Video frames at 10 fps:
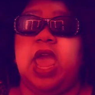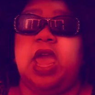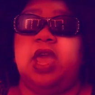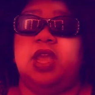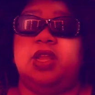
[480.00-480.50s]

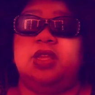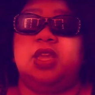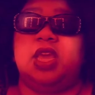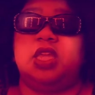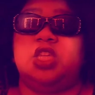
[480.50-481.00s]
and
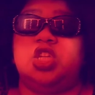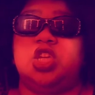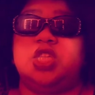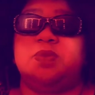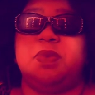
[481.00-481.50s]
it's
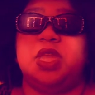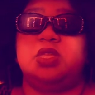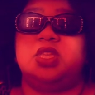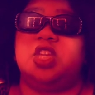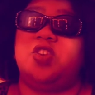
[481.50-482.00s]
just
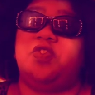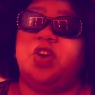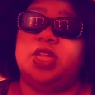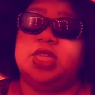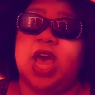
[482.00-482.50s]
been such a
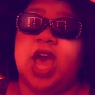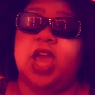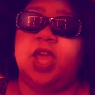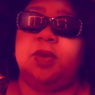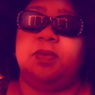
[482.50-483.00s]
fun
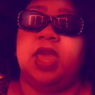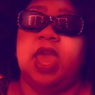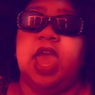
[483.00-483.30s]
time.